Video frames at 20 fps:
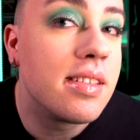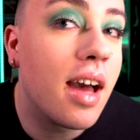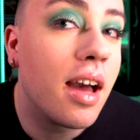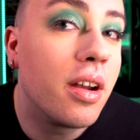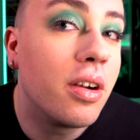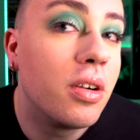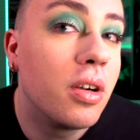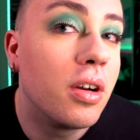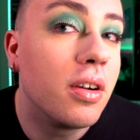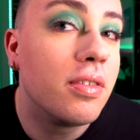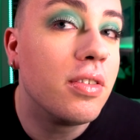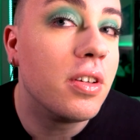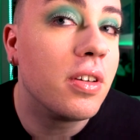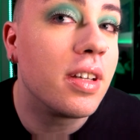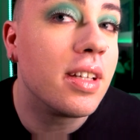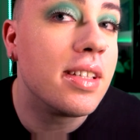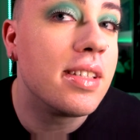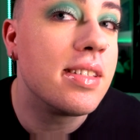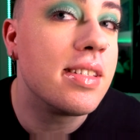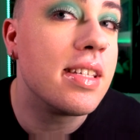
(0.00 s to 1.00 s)
I don't know if you
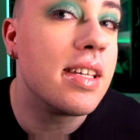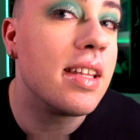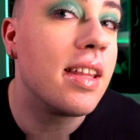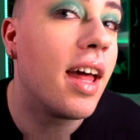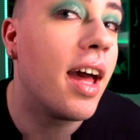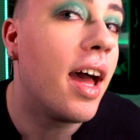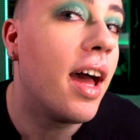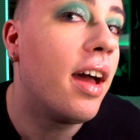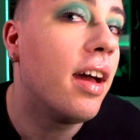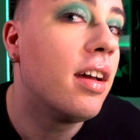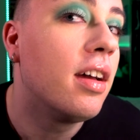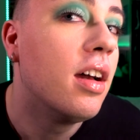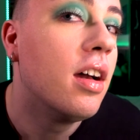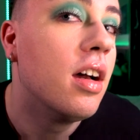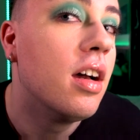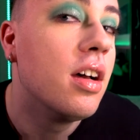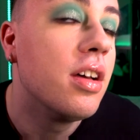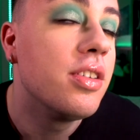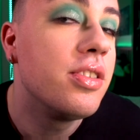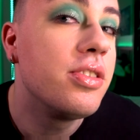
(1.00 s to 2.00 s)
can see that
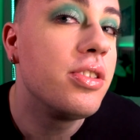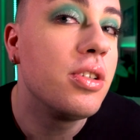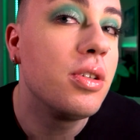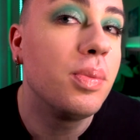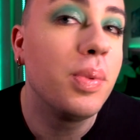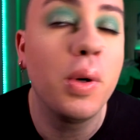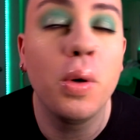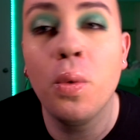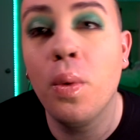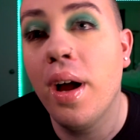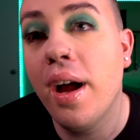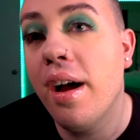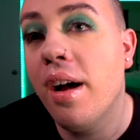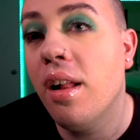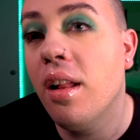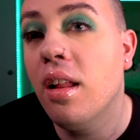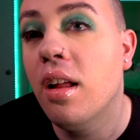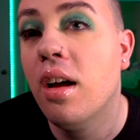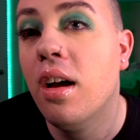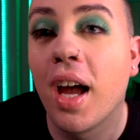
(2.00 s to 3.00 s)
super
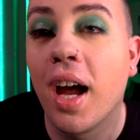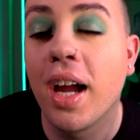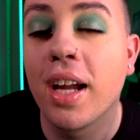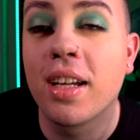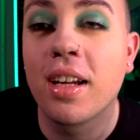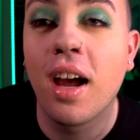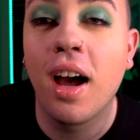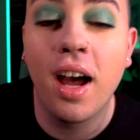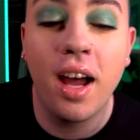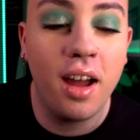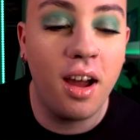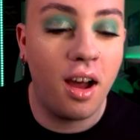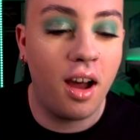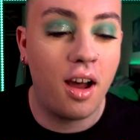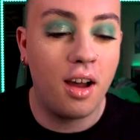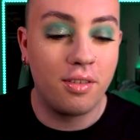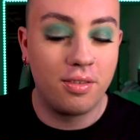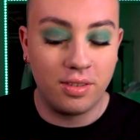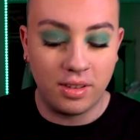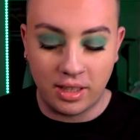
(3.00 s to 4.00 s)
well. I cut
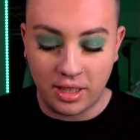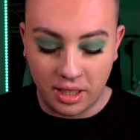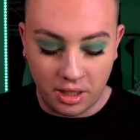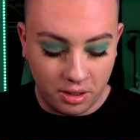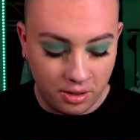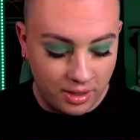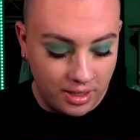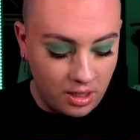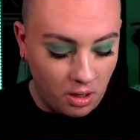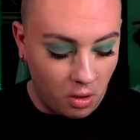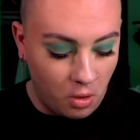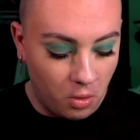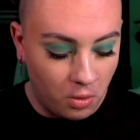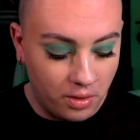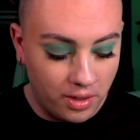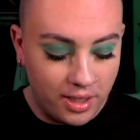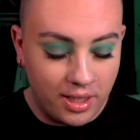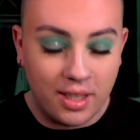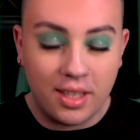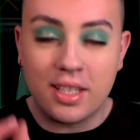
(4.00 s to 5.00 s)
off literally
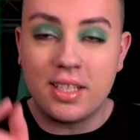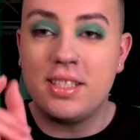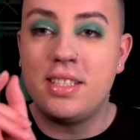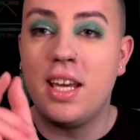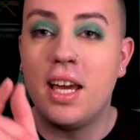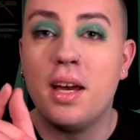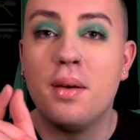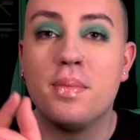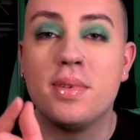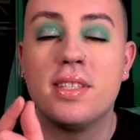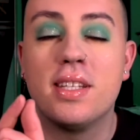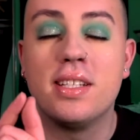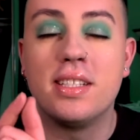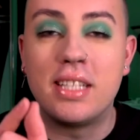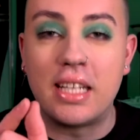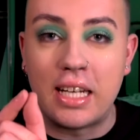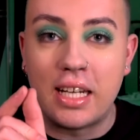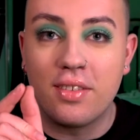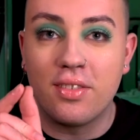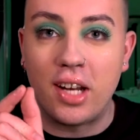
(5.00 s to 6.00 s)
only the tips that
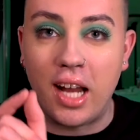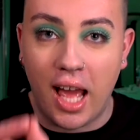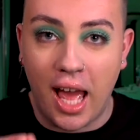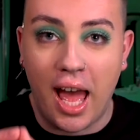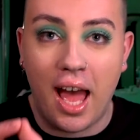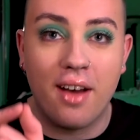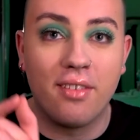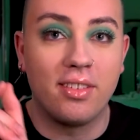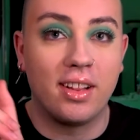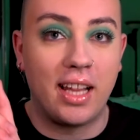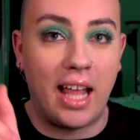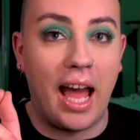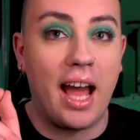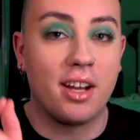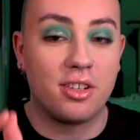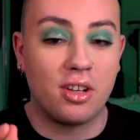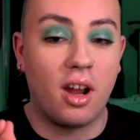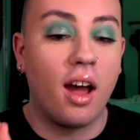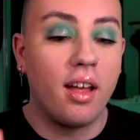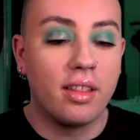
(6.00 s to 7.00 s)
didn't even have
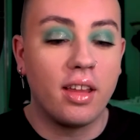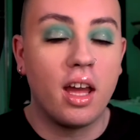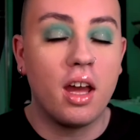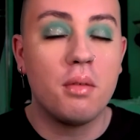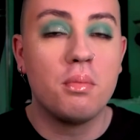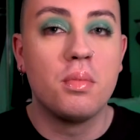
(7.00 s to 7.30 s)
lash on them.